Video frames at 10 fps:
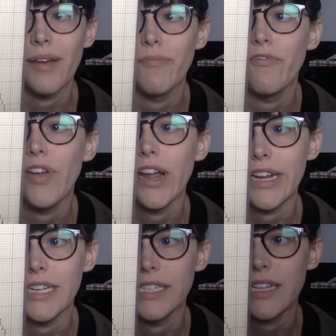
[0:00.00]
I'm
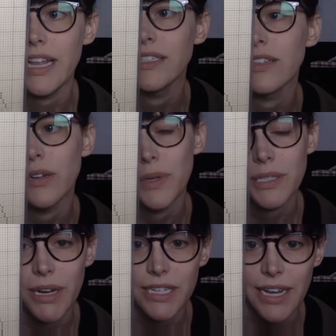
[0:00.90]
very into that. It's called
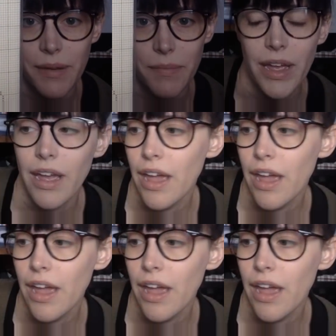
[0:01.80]
Once Upon a Time.